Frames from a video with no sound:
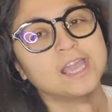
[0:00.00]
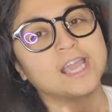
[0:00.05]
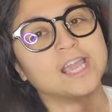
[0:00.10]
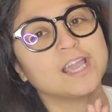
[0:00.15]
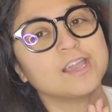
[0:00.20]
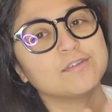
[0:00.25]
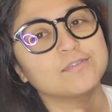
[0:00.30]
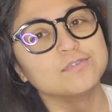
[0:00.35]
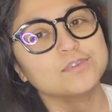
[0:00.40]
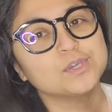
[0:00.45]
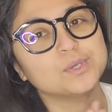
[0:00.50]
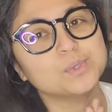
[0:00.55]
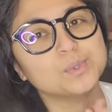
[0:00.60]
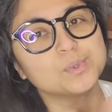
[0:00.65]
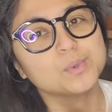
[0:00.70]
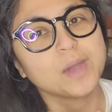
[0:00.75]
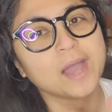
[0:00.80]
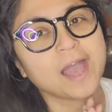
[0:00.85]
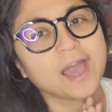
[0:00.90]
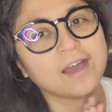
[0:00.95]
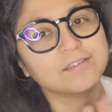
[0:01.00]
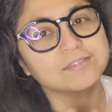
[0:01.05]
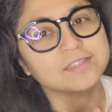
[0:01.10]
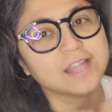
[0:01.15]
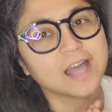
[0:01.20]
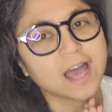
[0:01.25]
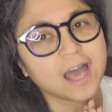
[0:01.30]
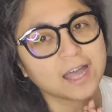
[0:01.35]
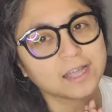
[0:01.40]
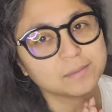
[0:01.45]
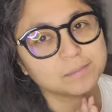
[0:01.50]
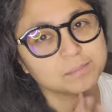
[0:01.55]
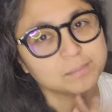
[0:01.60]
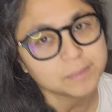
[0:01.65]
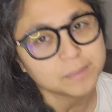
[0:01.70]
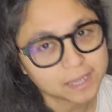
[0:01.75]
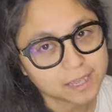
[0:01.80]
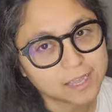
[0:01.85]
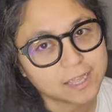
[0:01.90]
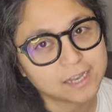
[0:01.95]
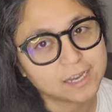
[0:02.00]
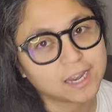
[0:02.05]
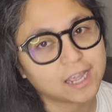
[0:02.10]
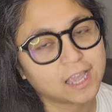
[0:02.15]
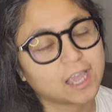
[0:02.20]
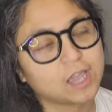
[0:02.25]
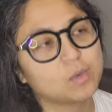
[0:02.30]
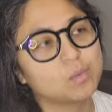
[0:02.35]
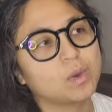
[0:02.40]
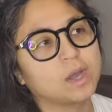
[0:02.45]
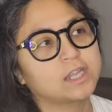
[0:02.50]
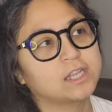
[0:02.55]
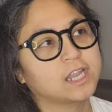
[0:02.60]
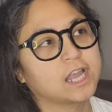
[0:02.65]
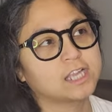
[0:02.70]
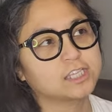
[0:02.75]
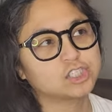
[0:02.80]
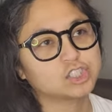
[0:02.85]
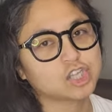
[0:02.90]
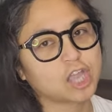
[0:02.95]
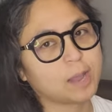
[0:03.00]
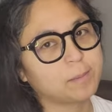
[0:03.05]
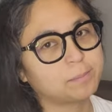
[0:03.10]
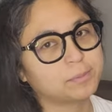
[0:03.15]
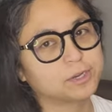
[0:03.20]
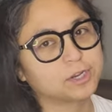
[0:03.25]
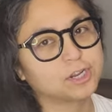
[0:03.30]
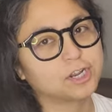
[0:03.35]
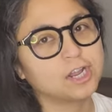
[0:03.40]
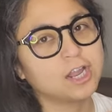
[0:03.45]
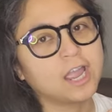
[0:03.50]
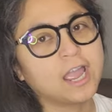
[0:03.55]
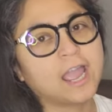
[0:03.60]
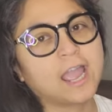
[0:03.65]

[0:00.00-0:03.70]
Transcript: If you have not been a whatnot shopper